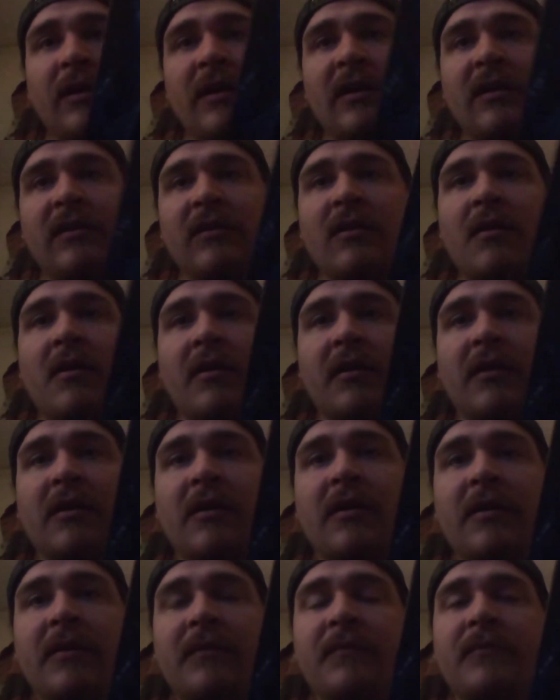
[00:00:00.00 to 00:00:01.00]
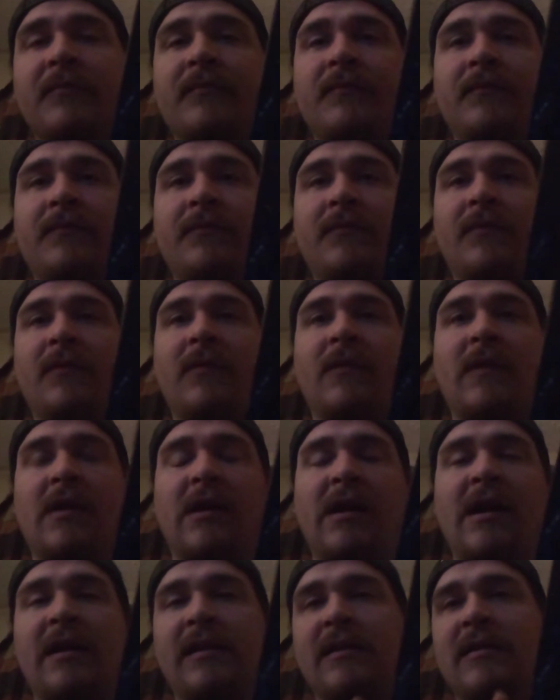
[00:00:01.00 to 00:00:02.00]
in the Dark. I
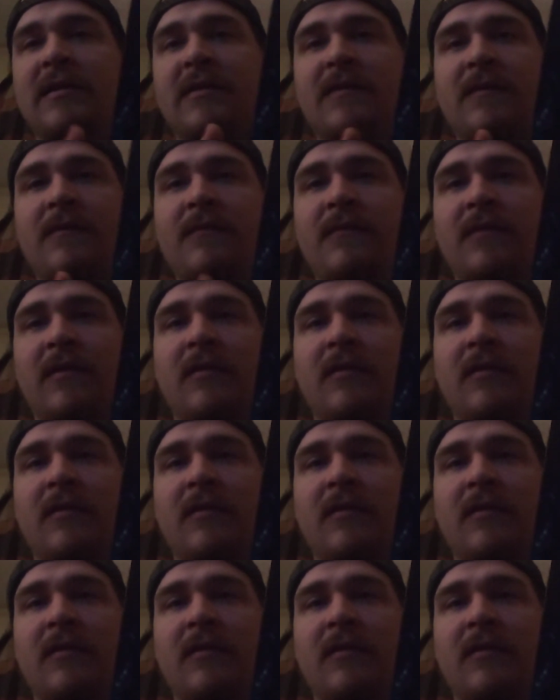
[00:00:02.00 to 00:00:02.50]
got this for